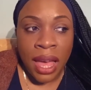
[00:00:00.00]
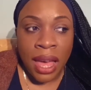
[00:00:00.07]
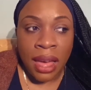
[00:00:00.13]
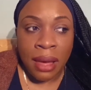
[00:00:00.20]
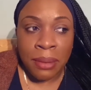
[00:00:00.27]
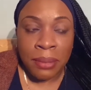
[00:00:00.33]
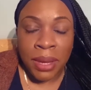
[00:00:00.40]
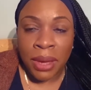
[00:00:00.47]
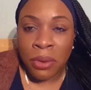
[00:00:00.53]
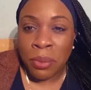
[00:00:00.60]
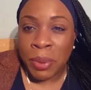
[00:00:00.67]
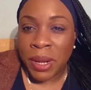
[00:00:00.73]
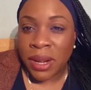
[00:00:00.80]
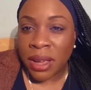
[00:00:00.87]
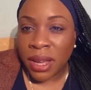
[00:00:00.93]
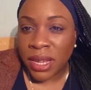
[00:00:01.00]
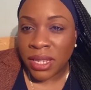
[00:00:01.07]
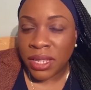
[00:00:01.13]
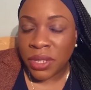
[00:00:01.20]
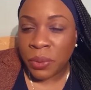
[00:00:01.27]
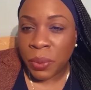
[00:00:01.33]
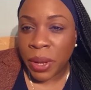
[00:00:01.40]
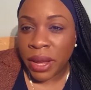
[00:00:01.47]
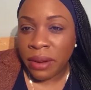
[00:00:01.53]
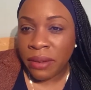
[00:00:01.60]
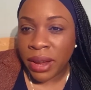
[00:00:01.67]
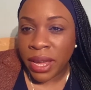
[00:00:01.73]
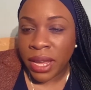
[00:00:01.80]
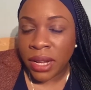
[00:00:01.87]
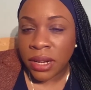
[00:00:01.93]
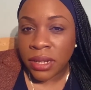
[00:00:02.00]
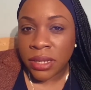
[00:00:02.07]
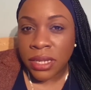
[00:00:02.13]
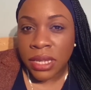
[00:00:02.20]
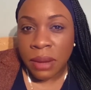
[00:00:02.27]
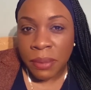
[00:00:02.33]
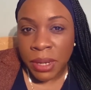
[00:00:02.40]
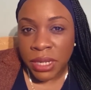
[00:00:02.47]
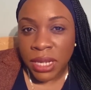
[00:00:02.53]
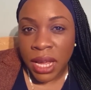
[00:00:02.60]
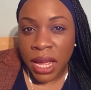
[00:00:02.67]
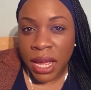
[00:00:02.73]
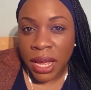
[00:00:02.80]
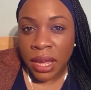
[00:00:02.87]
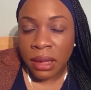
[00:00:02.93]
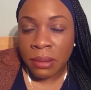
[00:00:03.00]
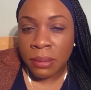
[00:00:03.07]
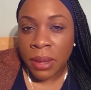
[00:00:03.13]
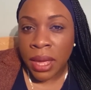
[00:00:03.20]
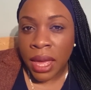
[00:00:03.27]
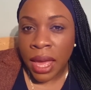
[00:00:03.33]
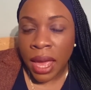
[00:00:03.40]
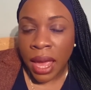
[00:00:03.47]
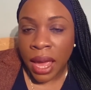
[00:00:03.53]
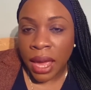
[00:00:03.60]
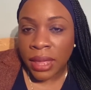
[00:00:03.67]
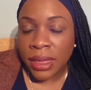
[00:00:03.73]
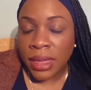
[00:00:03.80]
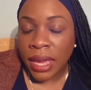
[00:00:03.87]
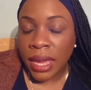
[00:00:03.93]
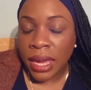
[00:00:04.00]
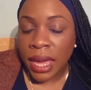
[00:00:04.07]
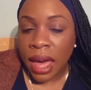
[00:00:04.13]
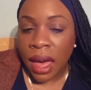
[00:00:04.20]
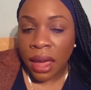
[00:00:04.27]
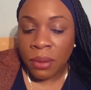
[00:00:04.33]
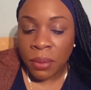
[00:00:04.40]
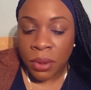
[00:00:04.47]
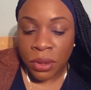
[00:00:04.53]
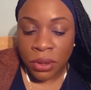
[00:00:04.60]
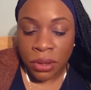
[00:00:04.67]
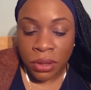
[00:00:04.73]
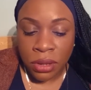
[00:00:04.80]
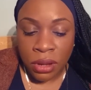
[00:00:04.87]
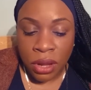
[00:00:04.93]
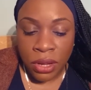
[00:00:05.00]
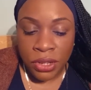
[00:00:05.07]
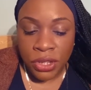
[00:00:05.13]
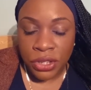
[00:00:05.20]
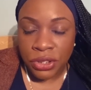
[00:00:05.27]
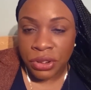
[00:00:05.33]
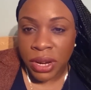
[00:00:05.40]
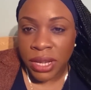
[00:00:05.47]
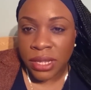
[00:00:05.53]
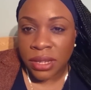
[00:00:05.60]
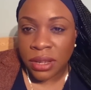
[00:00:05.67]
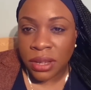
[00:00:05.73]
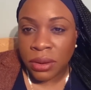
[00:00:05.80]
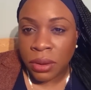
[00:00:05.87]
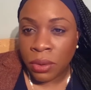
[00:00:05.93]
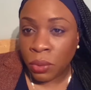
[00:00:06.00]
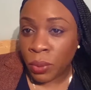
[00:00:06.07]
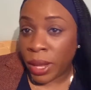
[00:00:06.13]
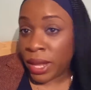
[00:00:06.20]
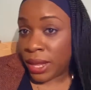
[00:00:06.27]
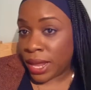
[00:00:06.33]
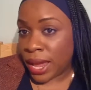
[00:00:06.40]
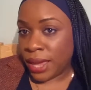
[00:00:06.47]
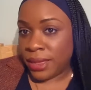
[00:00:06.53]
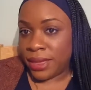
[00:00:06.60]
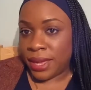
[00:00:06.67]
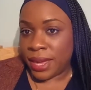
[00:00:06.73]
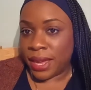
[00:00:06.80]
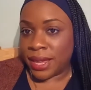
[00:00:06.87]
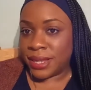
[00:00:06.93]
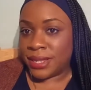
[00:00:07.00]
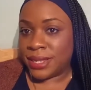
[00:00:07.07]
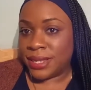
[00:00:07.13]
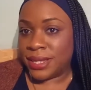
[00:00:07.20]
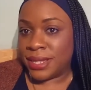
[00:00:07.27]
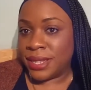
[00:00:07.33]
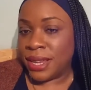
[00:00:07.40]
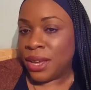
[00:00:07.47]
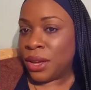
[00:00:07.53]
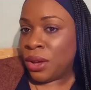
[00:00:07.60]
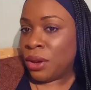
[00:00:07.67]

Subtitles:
It would be nice to wear it in the summertime. I think I will concentrate, well, like this,